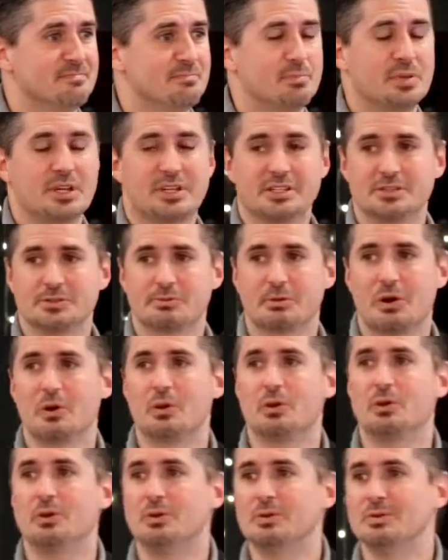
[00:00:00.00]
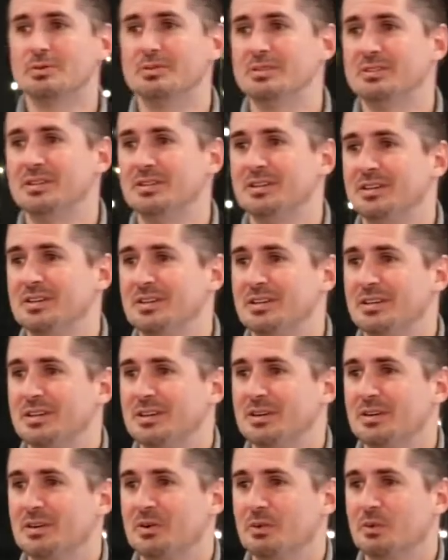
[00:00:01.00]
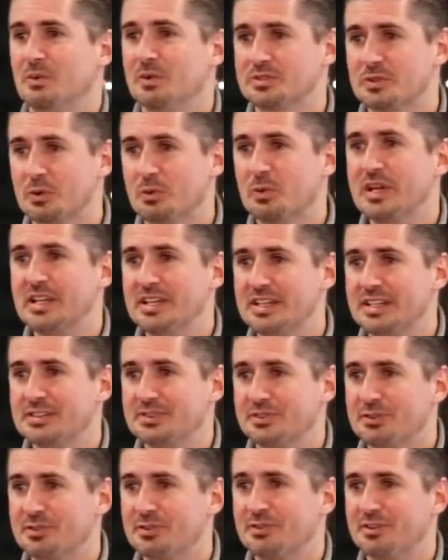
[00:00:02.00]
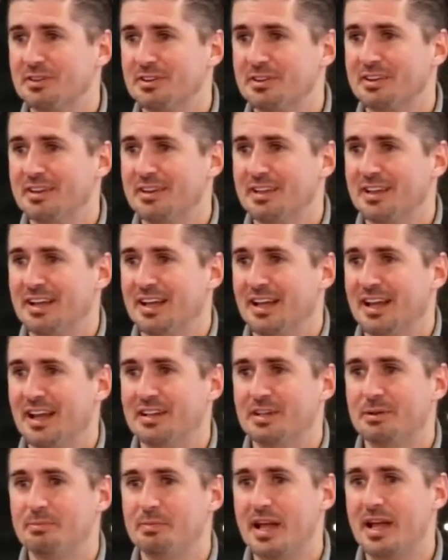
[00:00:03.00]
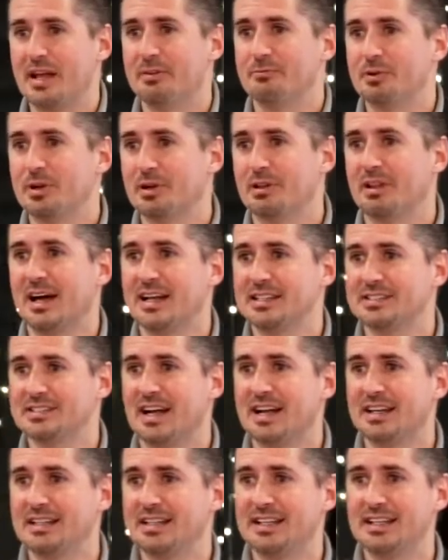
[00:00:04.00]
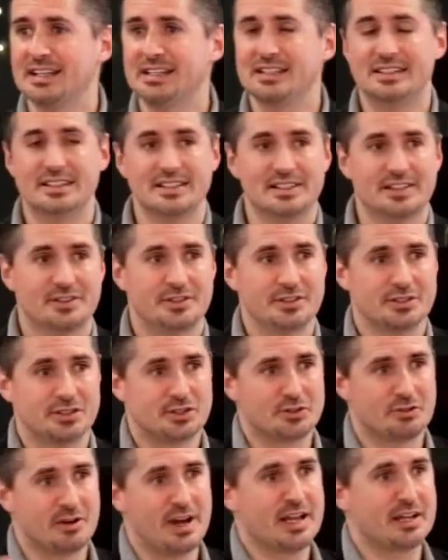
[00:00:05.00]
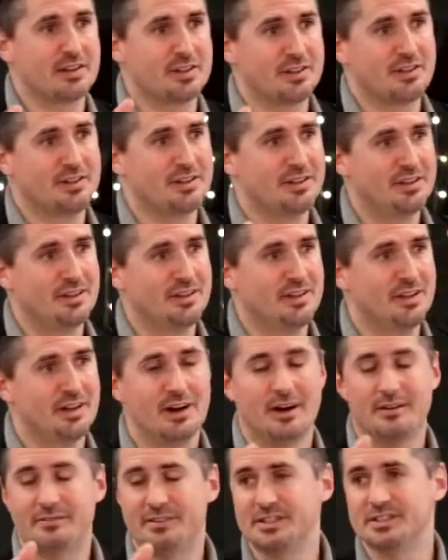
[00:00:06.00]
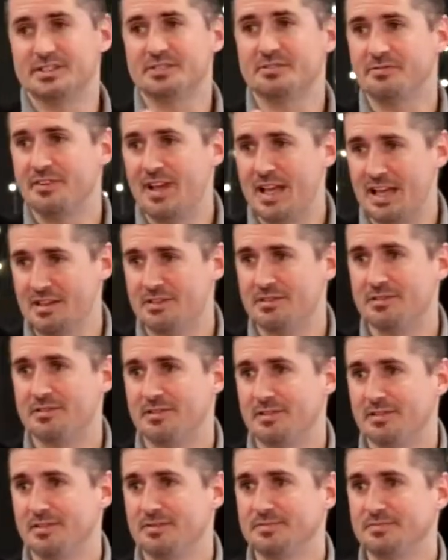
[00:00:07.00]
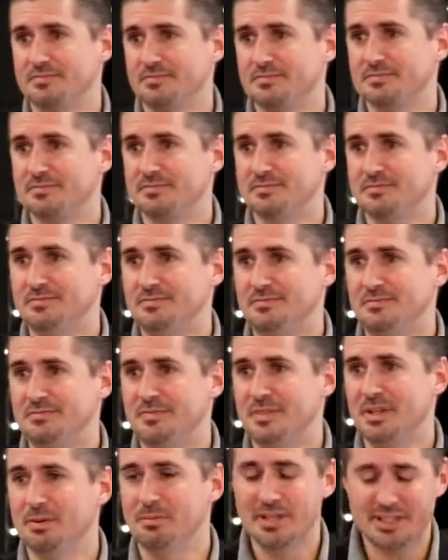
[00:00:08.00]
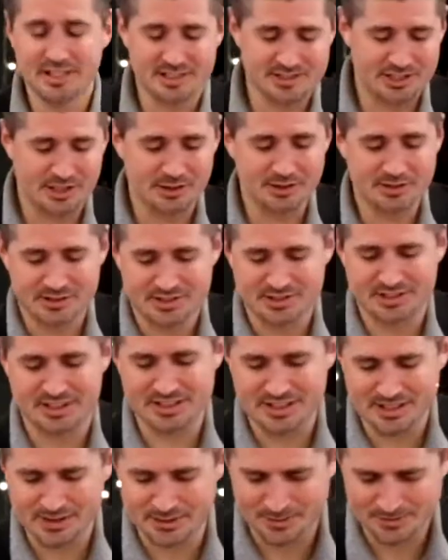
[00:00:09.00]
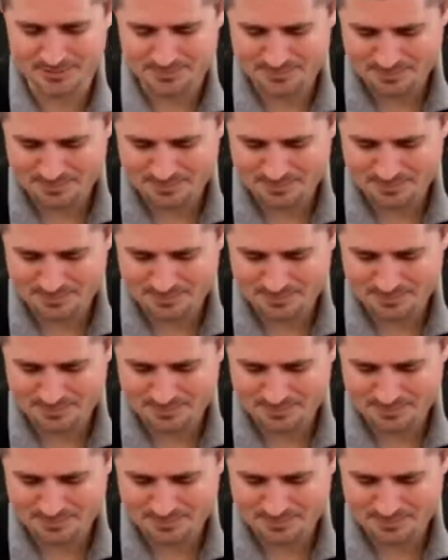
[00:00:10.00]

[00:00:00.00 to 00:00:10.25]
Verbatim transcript: Because Raul was a witness, and the man realized, I need the strength of his faith. Because here's the deal.